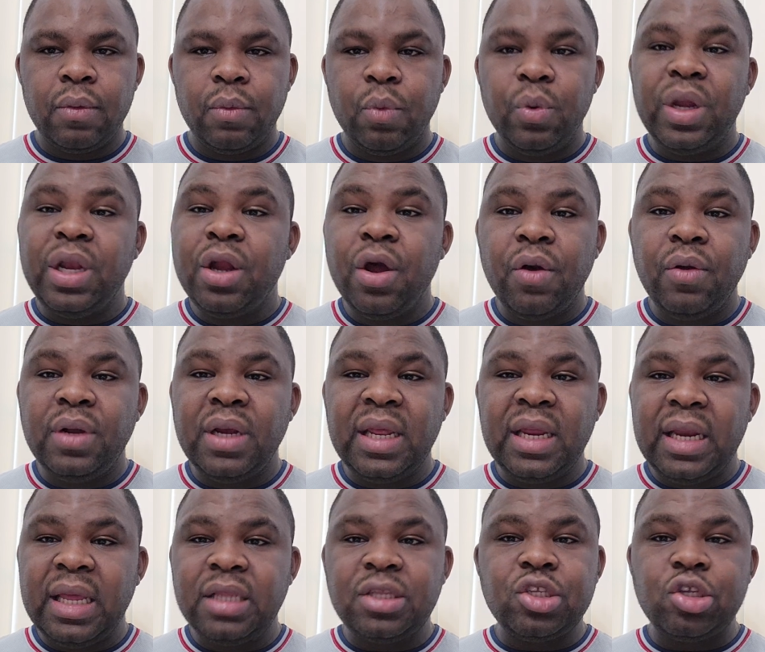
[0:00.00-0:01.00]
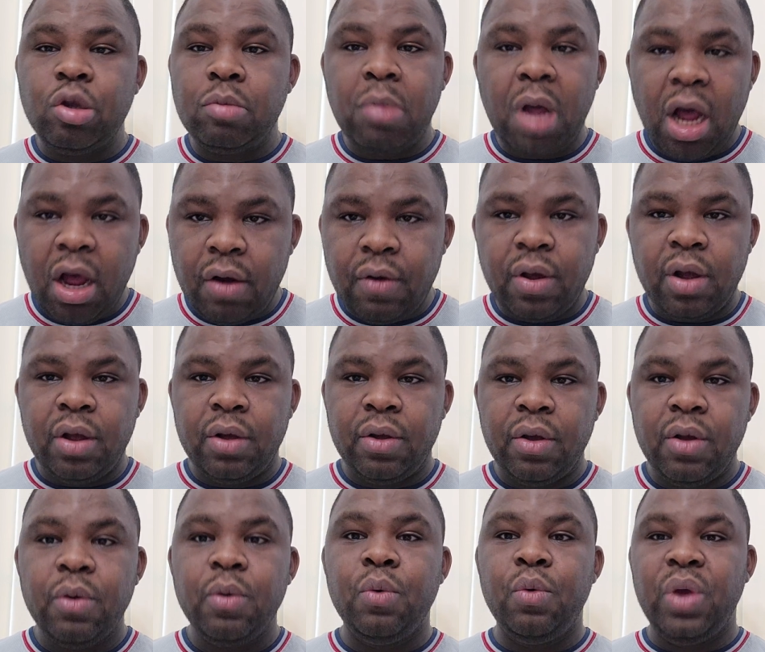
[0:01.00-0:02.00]
We don't need it tomorrow.
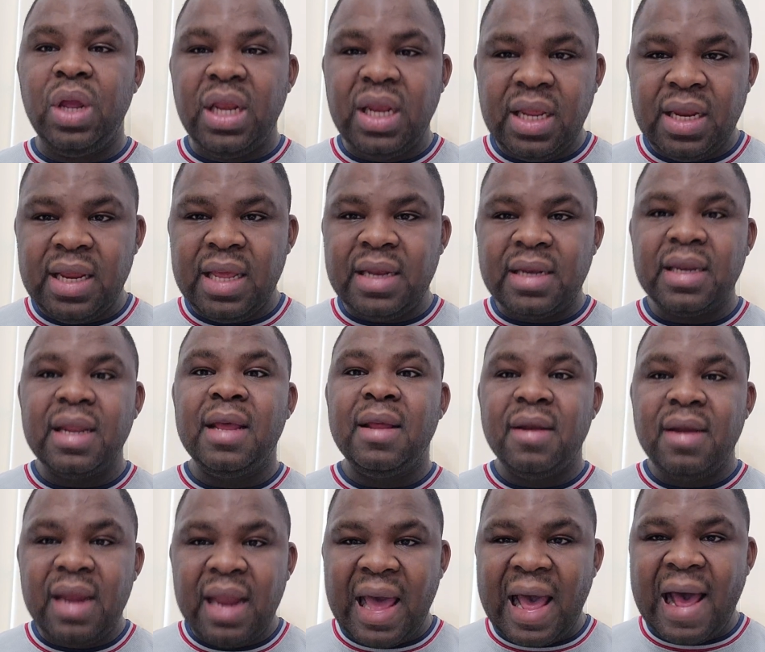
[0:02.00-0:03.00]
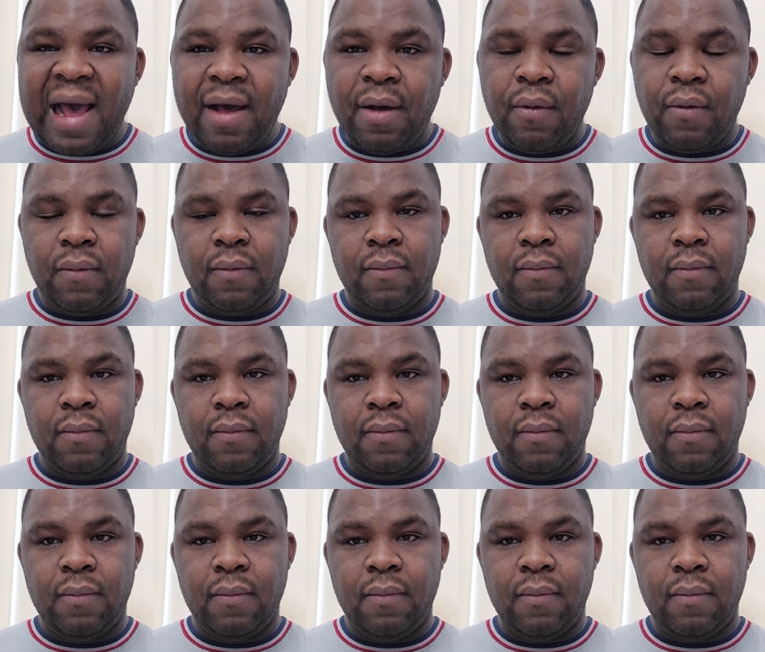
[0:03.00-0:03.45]
We need it now.